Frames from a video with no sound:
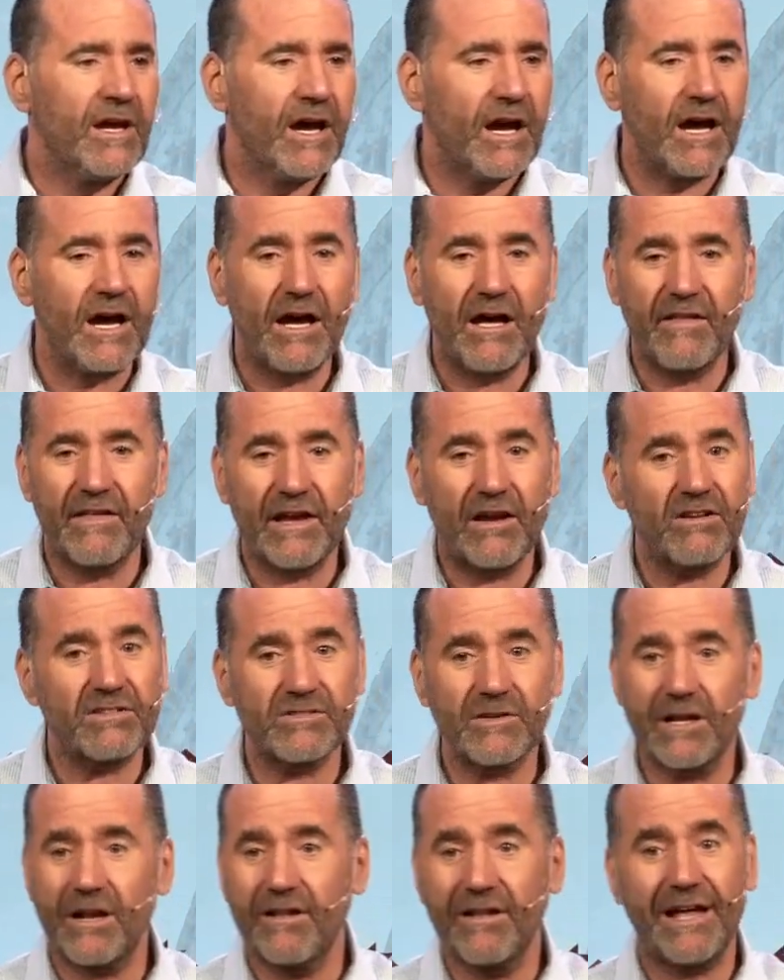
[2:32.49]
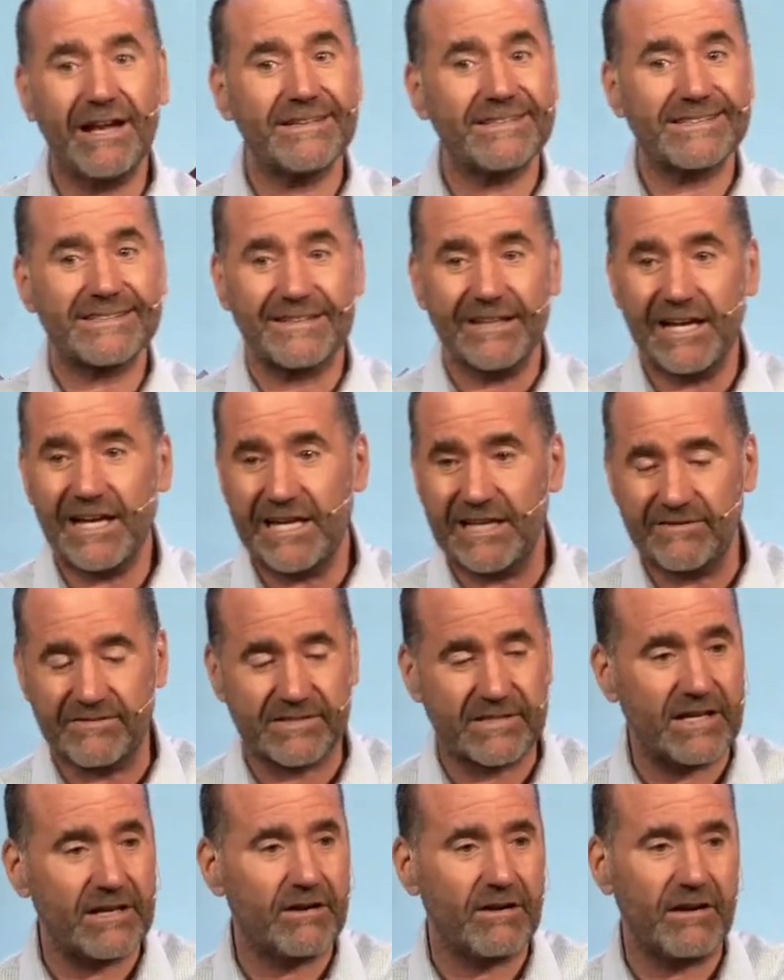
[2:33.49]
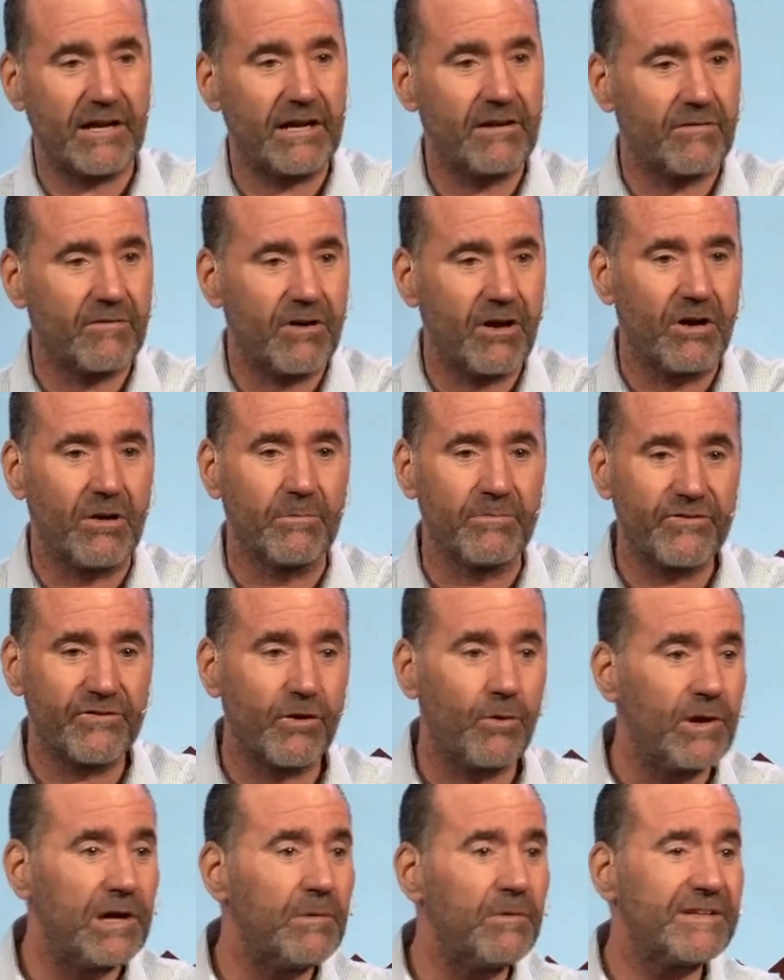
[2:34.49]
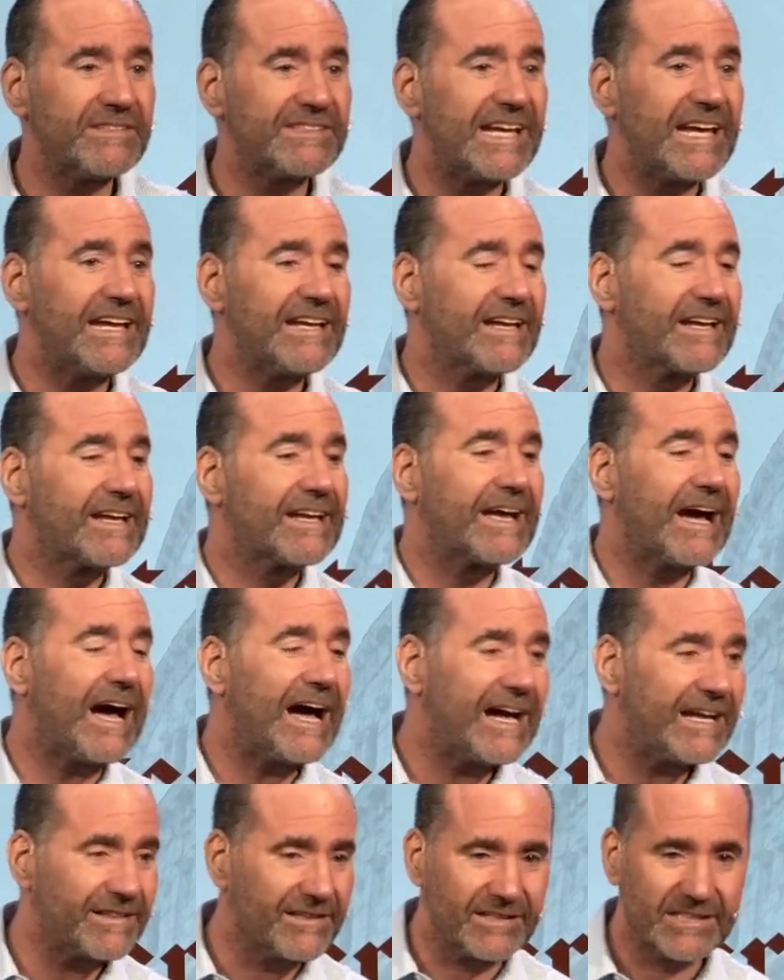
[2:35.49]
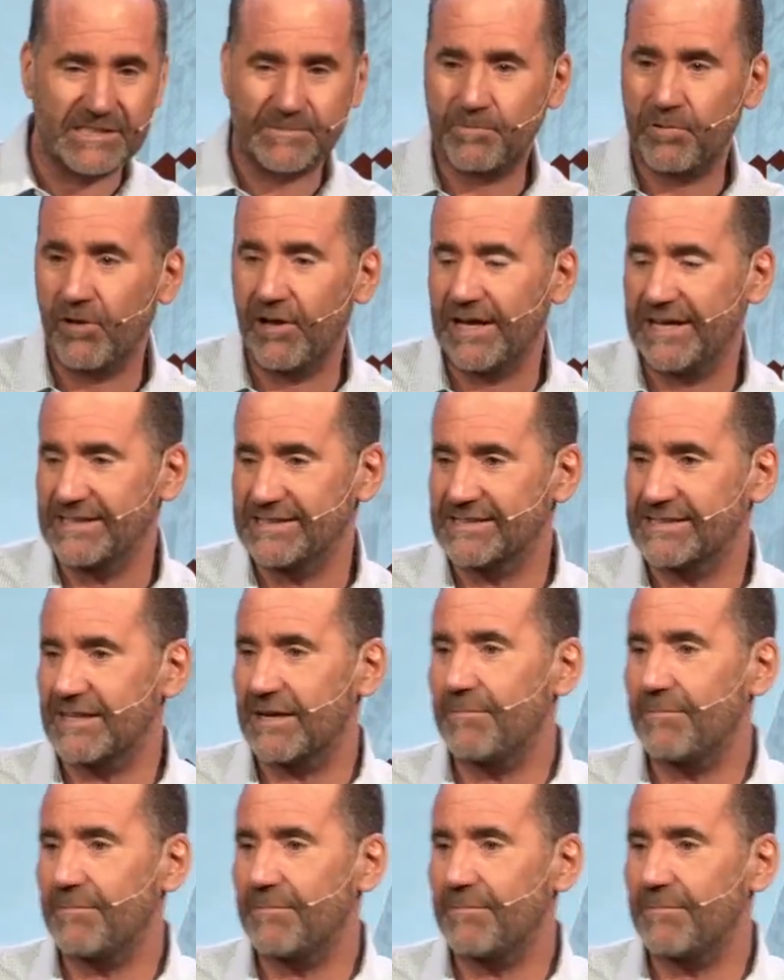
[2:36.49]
They also had a lot of slaves there in Rome. So it was a godless place.